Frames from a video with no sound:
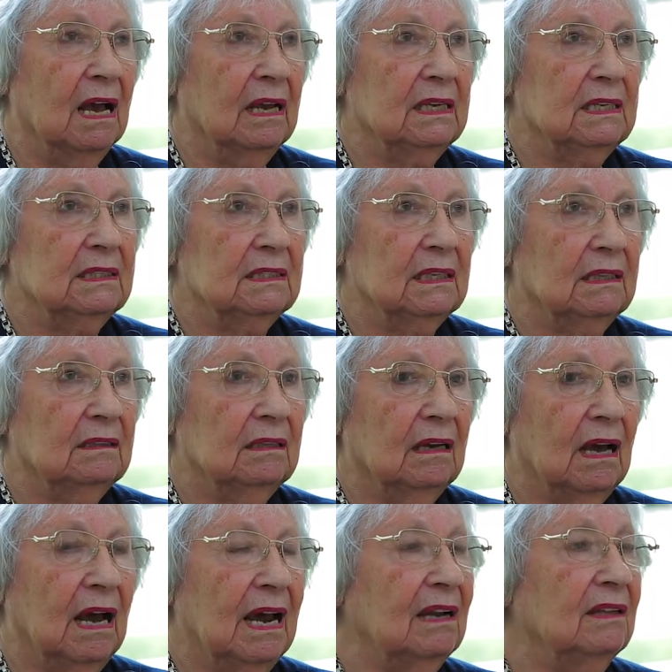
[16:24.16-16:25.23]
he said,
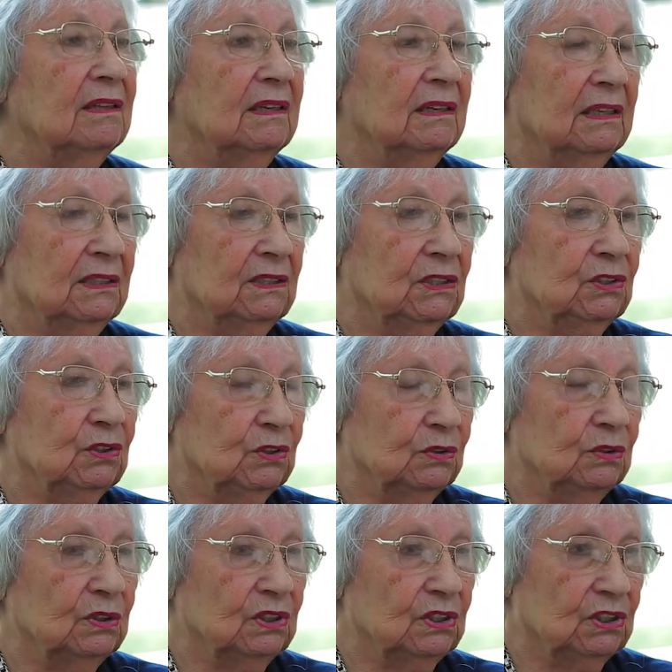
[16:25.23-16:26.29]
are there any
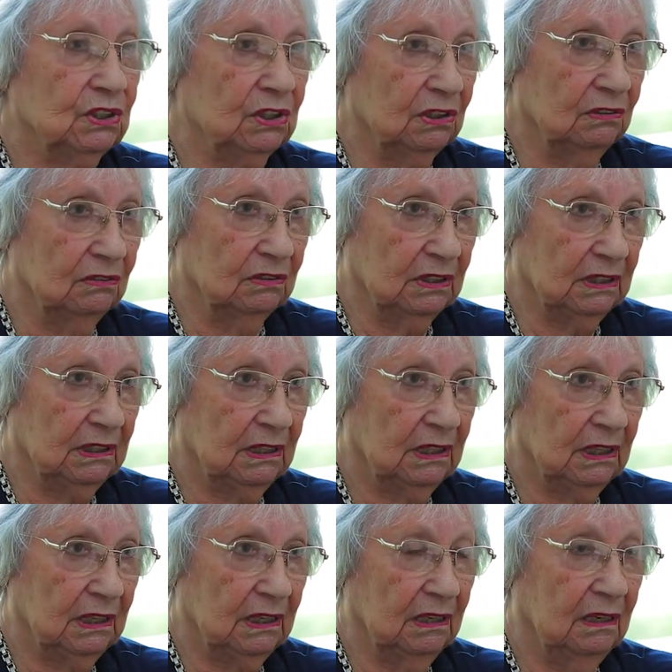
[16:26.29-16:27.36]
Jewish children
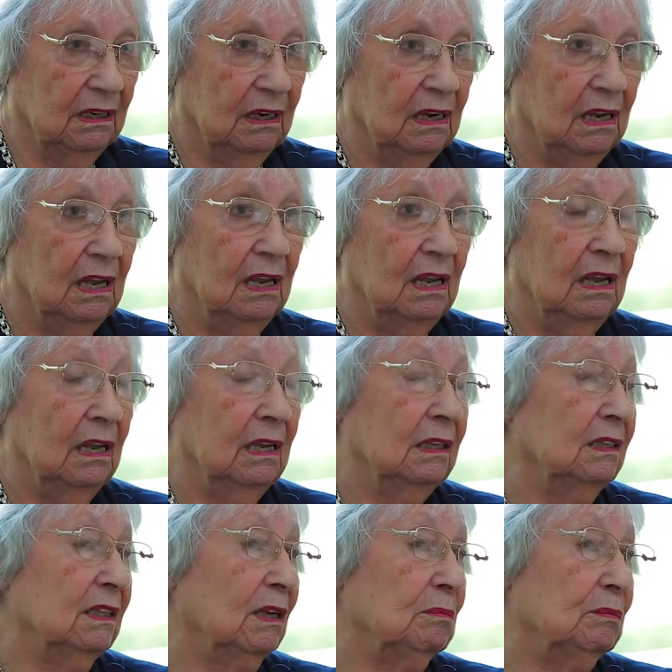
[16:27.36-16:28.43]
here?
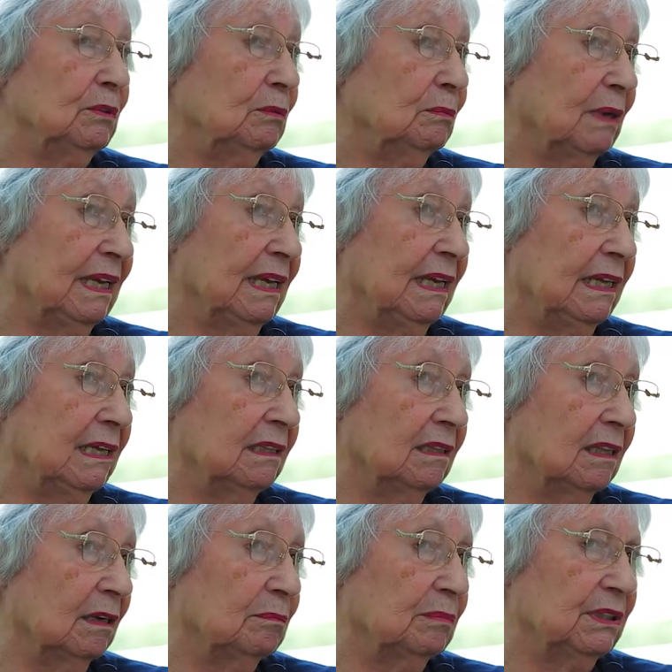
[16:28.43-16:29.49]
And I put my
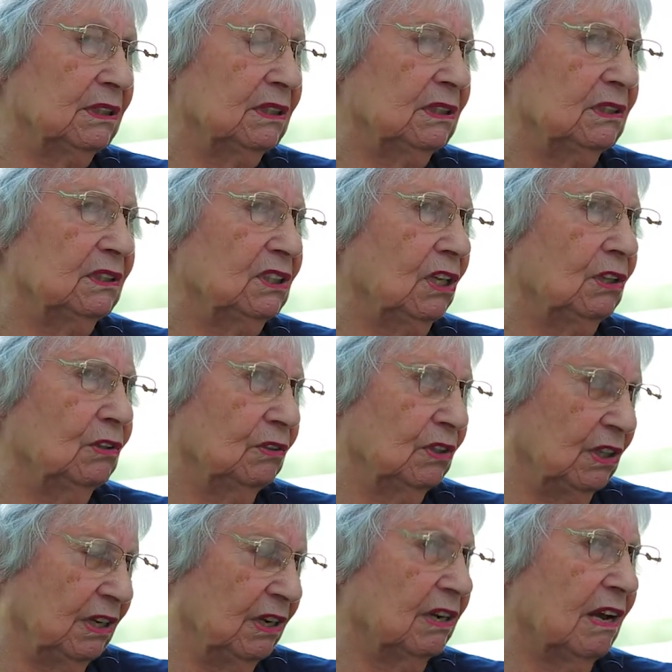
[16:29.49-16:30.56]
hand up and he said
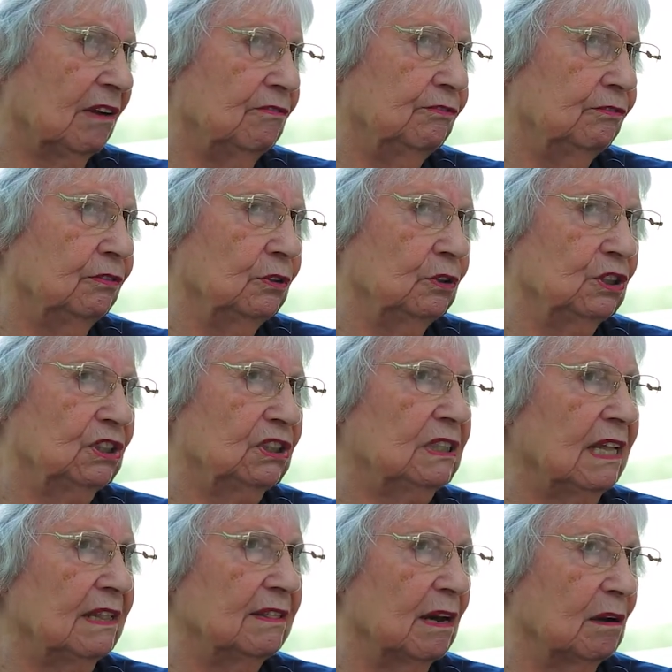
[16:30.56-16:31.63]
in a rough voice,
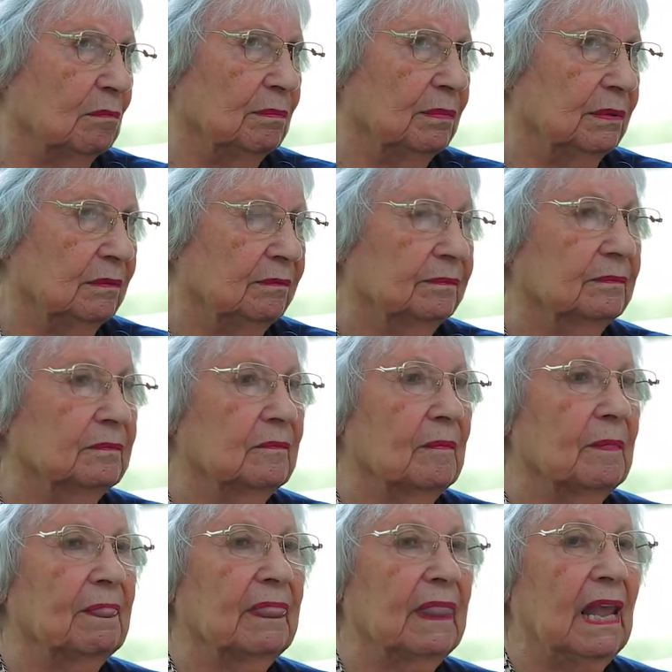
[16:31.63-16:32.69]
stand up.
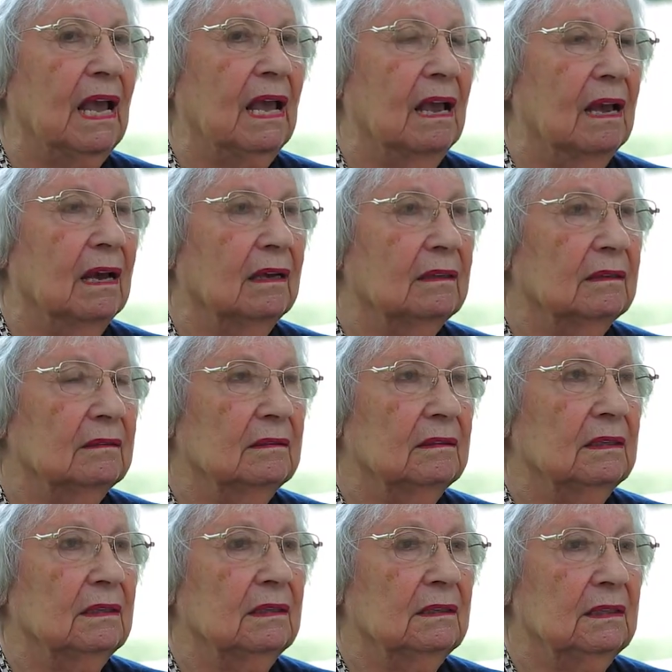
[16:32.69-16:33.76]

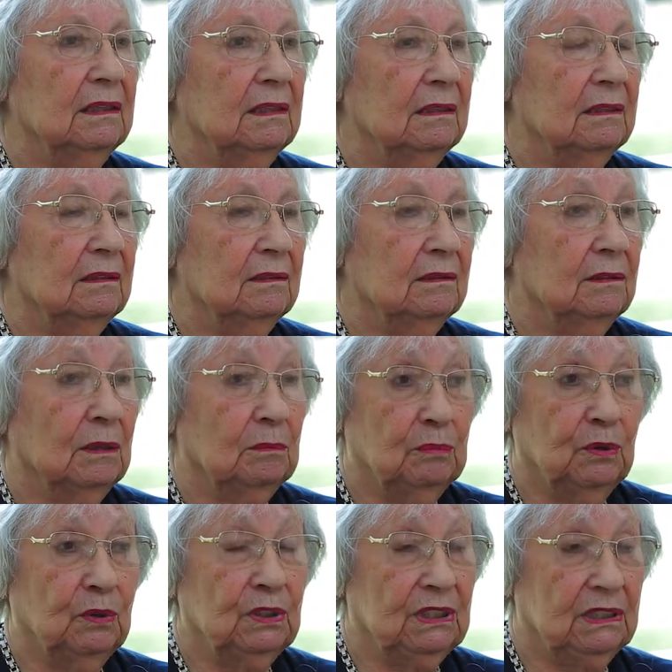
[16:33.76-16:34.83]
Then the
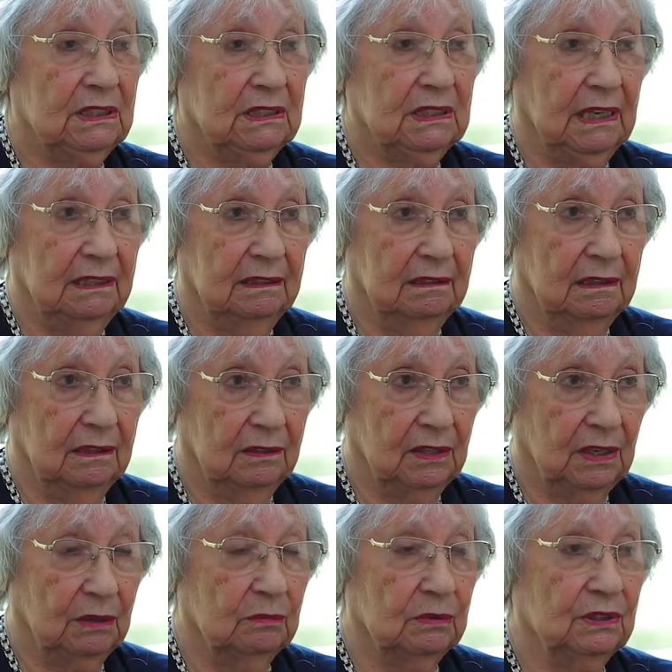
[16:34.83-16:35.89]
boys said that
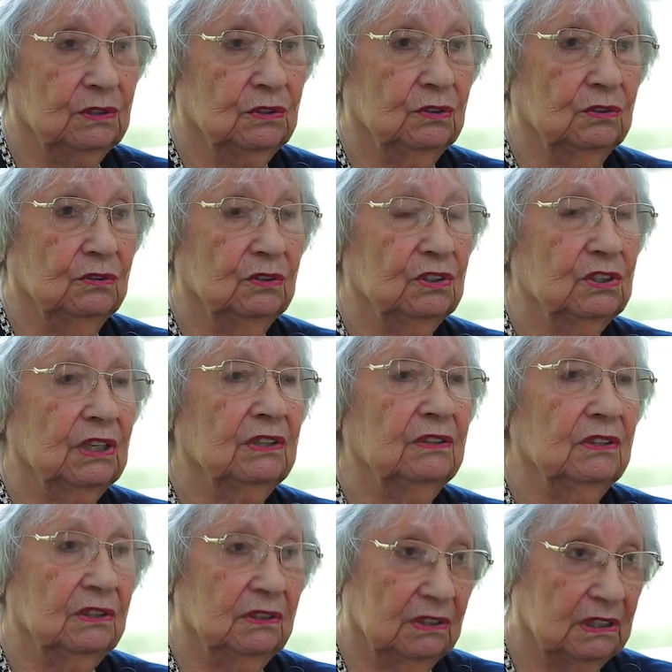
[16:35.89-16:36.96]
they were Jewish,
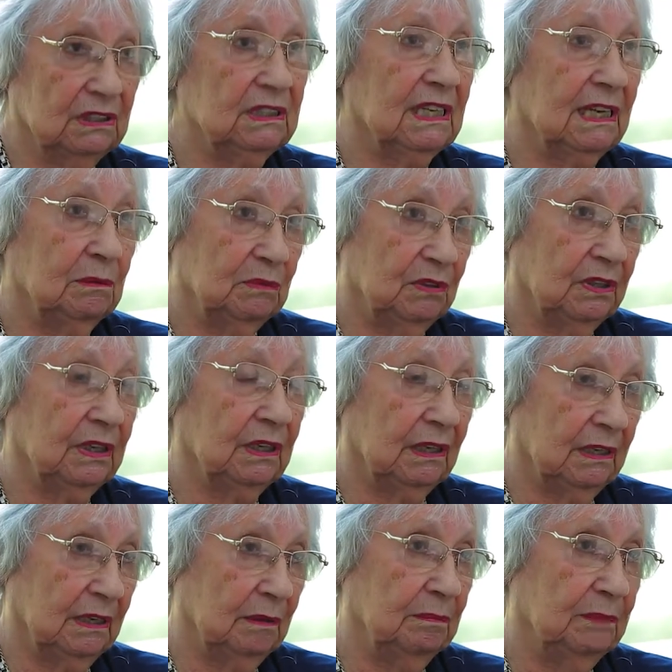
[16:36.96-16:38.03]
and the same thing
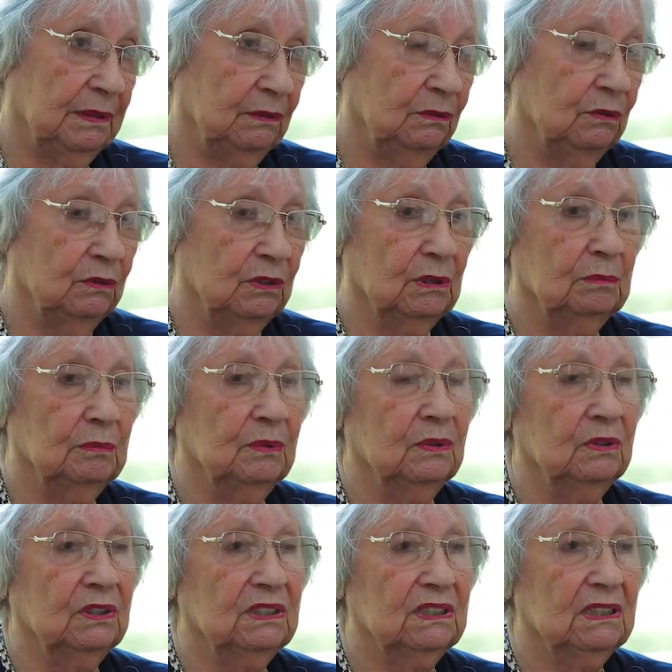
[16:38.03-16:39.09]
happened to the
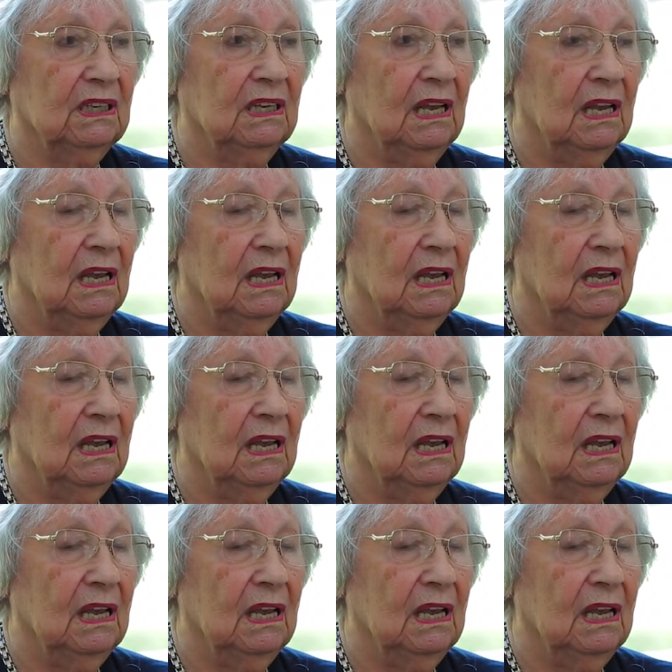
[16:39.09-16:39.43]
boys.